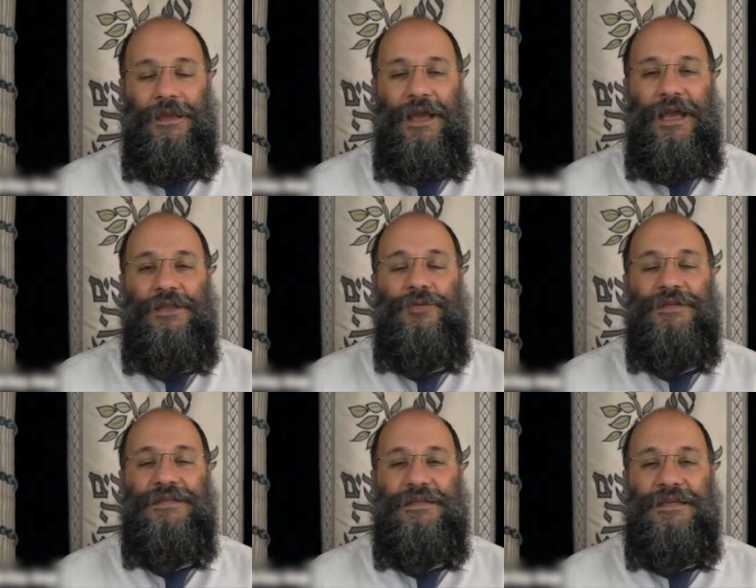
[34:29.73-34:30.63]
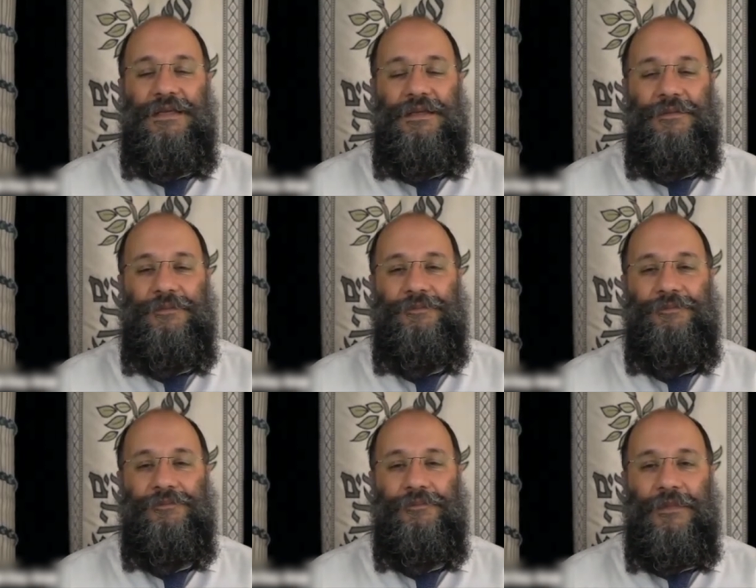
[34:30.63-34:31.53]
And you will see
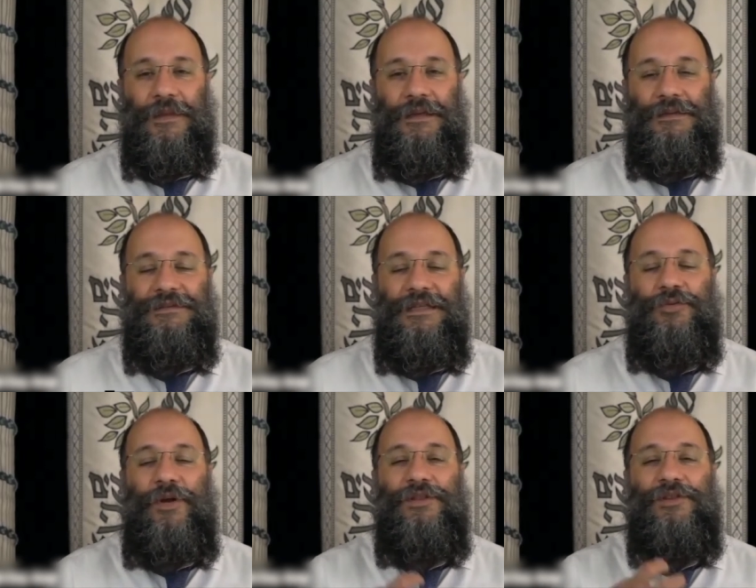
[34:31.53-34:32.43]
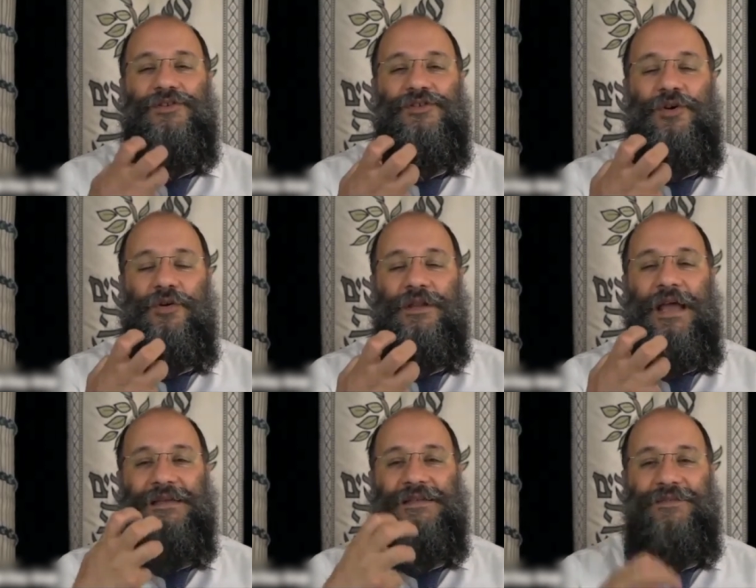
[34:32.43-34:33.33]
that when the soul
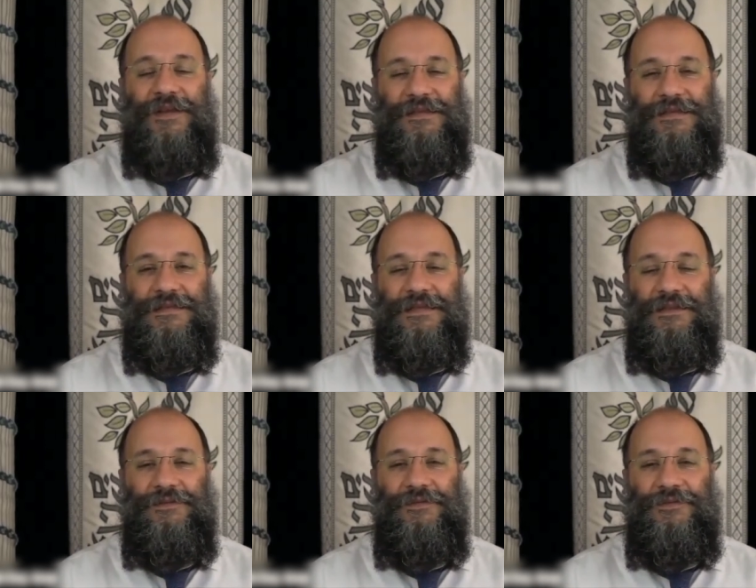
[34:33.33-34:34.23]
activates itself,